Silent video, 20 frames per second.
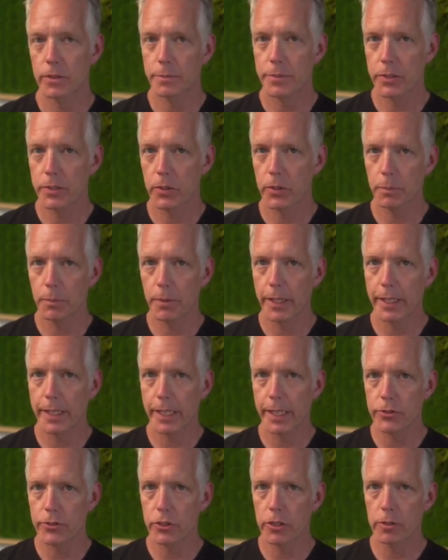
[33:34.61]
So I'm still
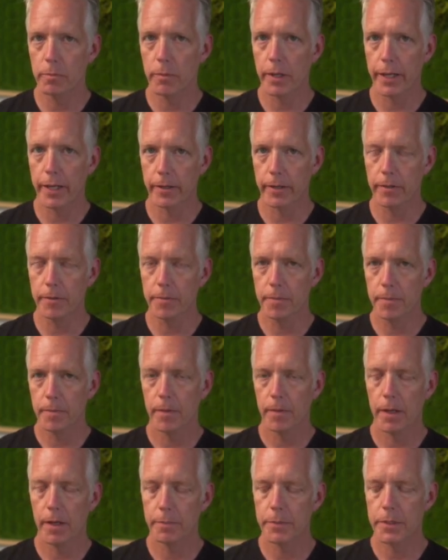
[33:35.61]
playing that G minor.
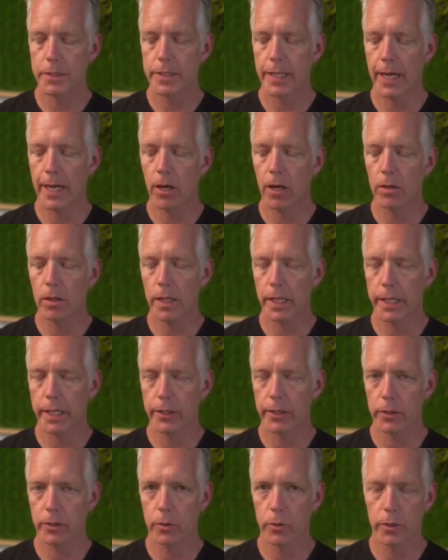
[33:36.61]
I'm just
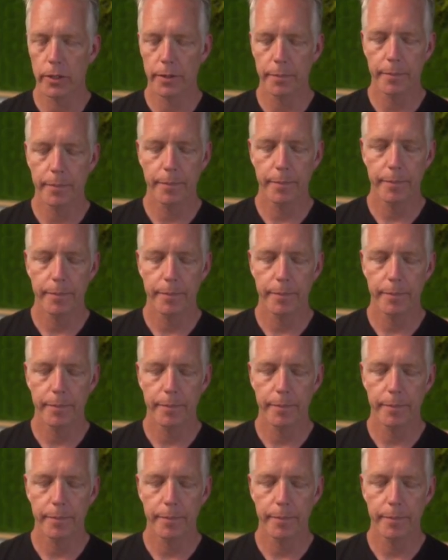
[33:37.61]
outlining the chord.